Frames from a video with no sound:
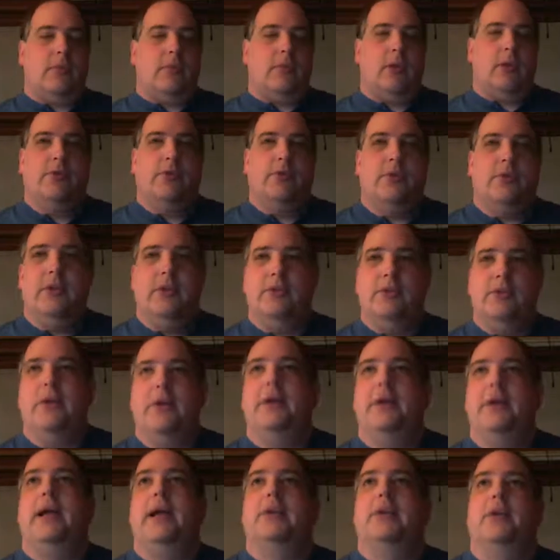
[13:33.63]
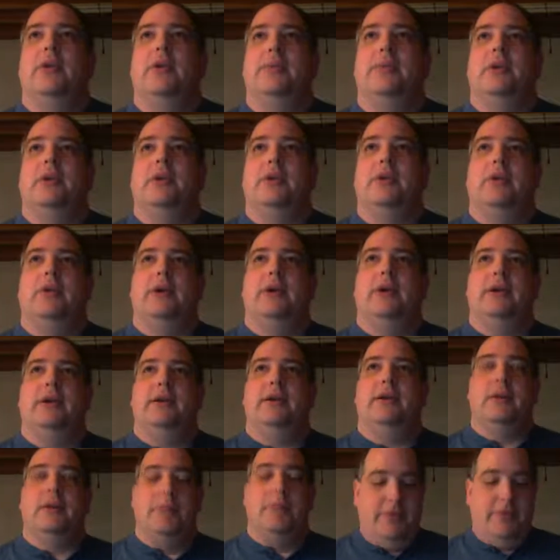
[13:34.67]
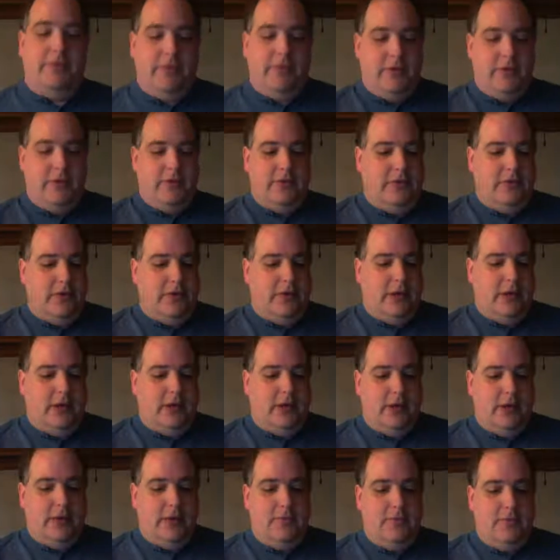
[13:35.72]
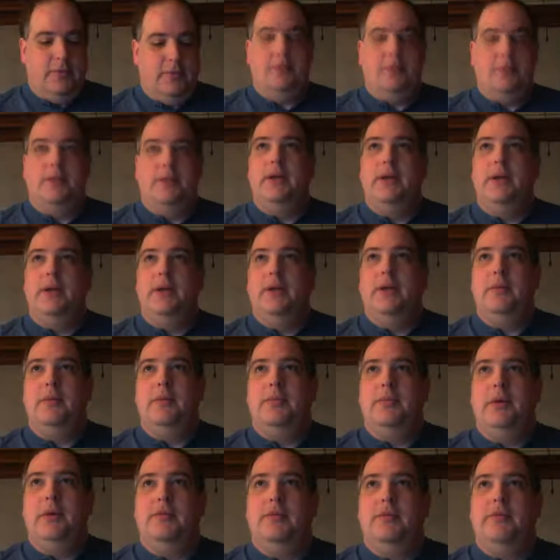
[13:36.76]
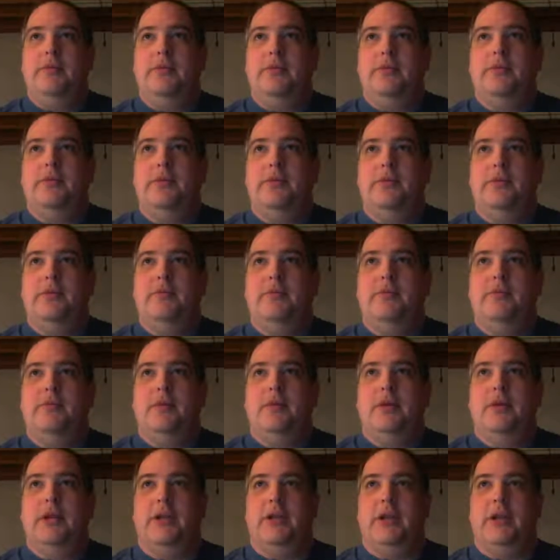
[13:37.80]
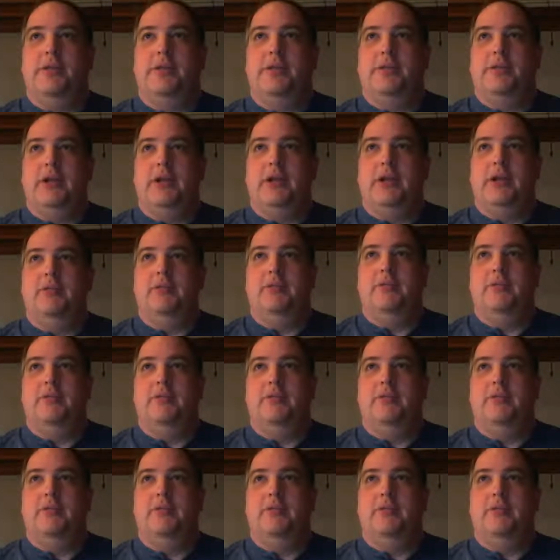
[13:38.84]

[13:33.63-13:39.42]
So at this point, actually, I'm going to go ahead and commit this. Bug fixes for day 3.